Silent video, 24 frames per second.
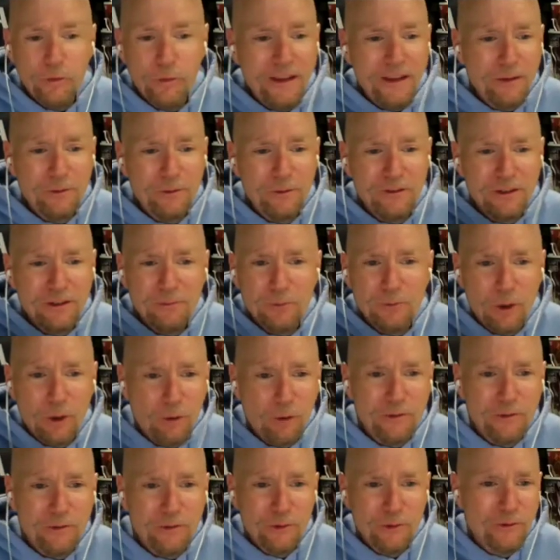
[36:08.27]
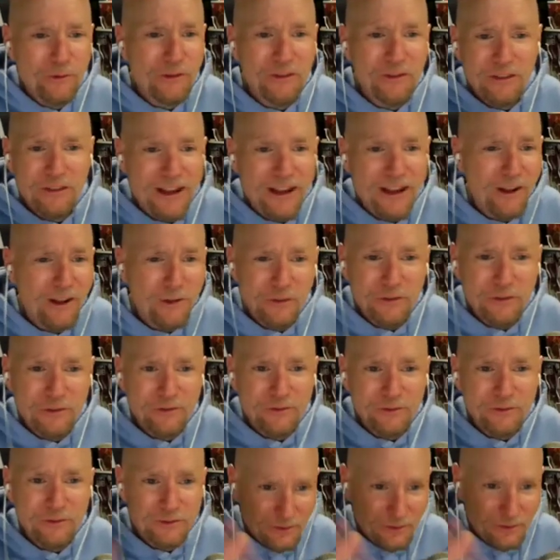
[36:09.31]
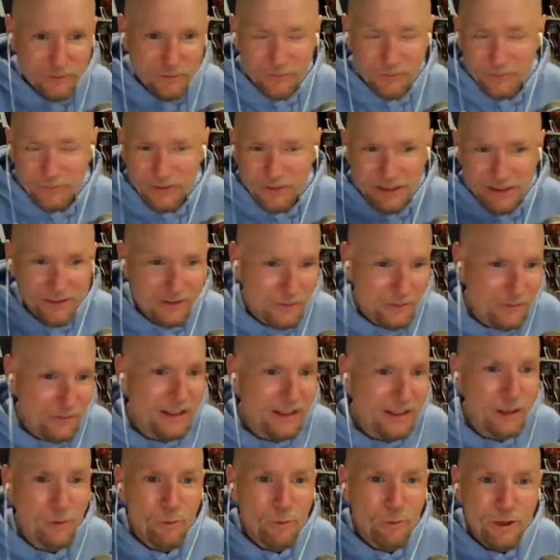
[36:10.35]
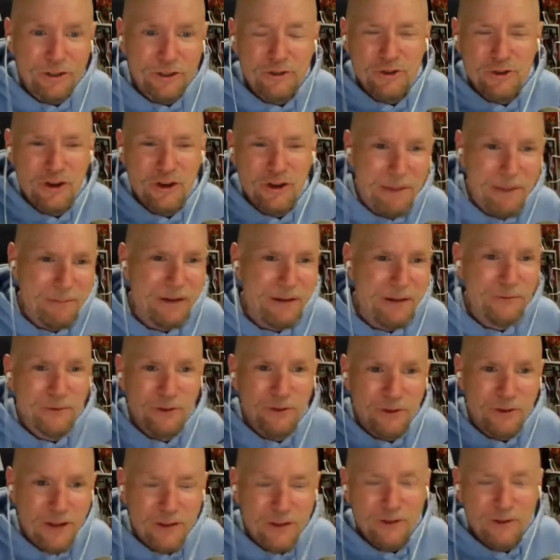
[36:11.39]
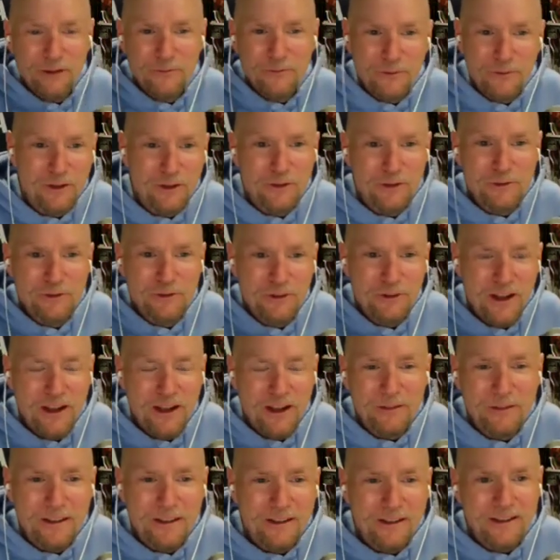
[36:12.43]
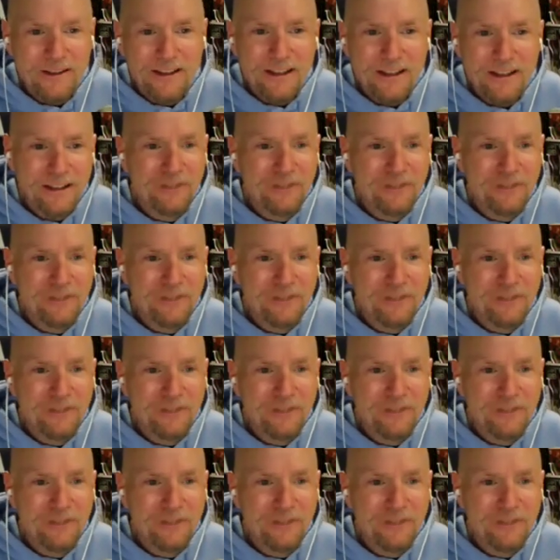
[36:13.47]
thing was him going through this house, defeating one trap after another trap, and it